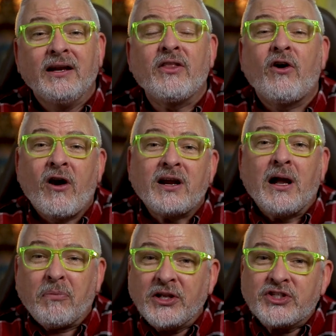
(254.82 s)
Now, there are a
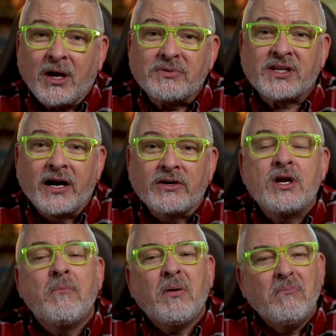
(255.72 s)
couple of jump
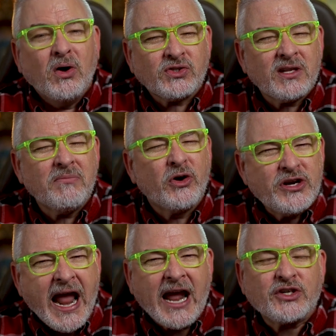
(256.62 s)
scares, but most of them are
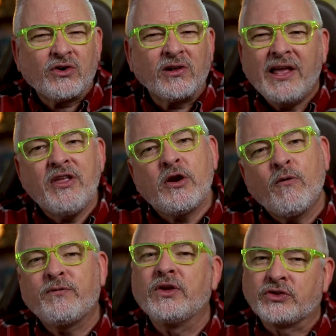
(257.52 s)
natural and they
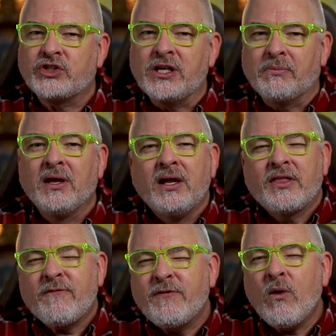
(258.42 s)
don't feel cheap.
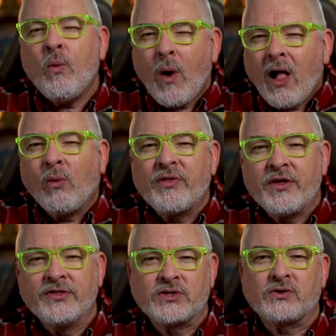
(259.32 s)
They fit well
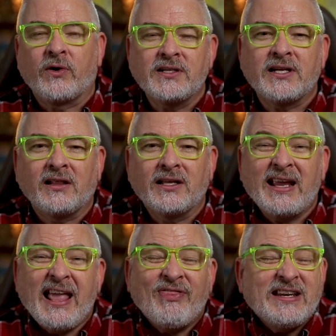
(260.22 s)
within the
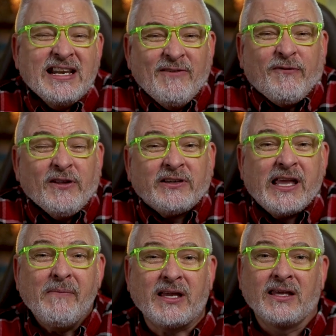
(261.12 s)
storytelling and they didn't feel
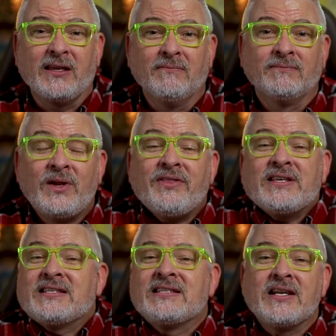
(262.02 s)
gimmicky. Now,
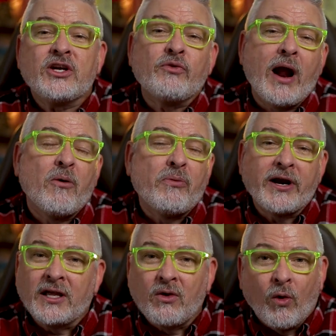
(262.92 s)
this isn't a
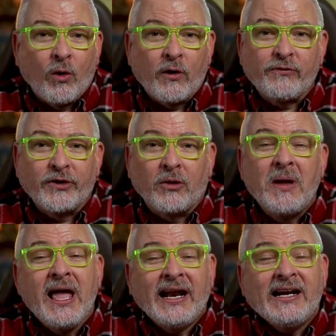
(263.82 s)
groundbreaking horror
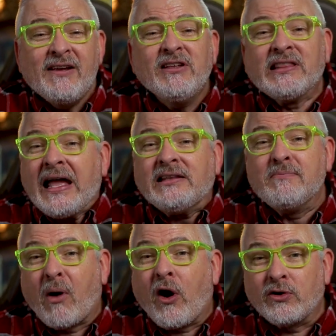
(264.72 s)
film, and it even
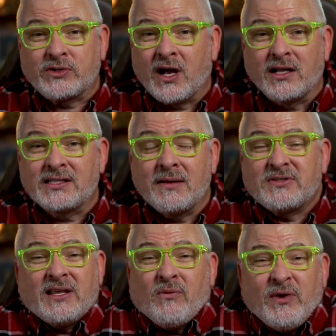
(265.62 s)
lightly borrows
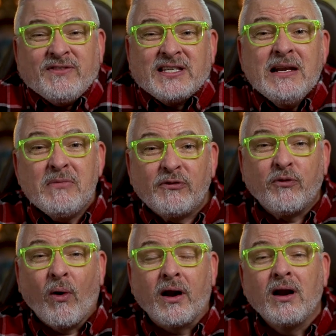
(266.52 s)
concepts that we've seen
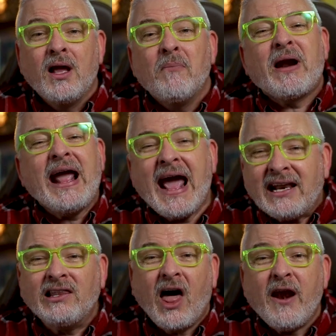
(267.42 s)
before. But I
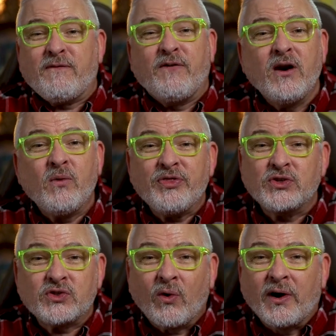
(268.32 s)
had a lot of fun with
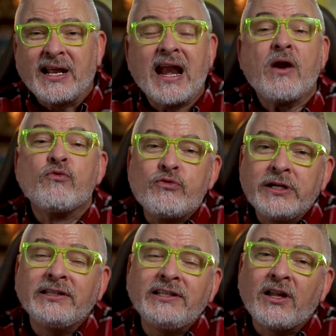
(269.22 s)
the story, and I
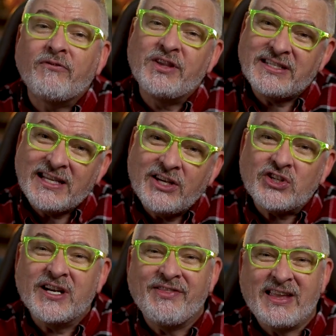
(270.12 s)
really loved the
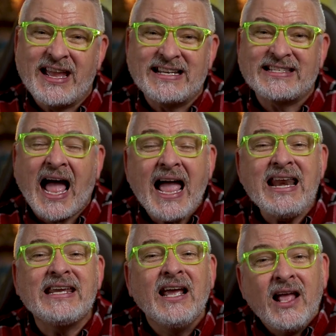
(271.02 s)
tension and the
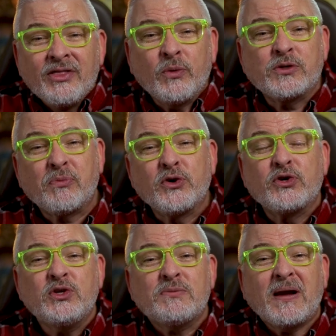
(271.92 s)
anxiety that was
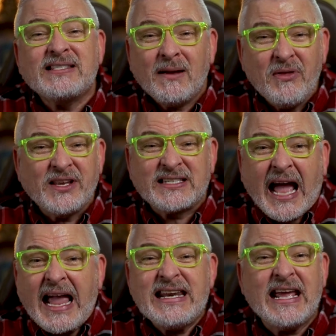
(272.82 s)
produced by some of the
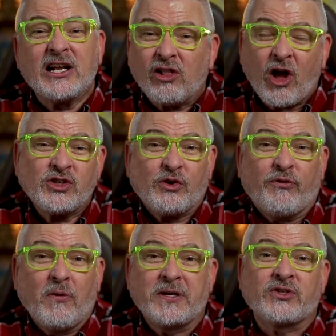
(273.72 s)
tight and
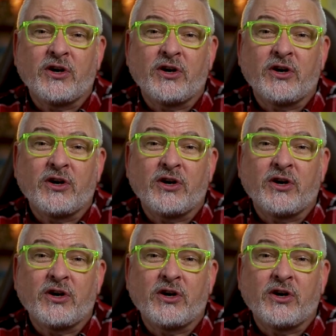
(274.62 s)
claustrophobic